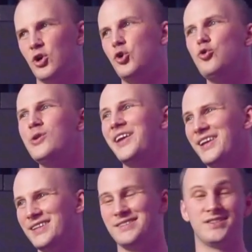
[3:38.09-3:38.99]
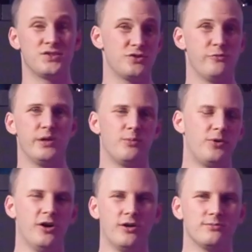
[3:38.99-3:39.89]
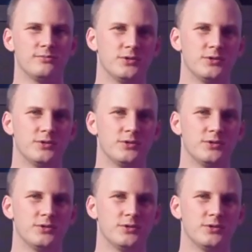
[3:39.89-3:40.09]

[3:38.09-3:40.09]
Who needs zoom in a par?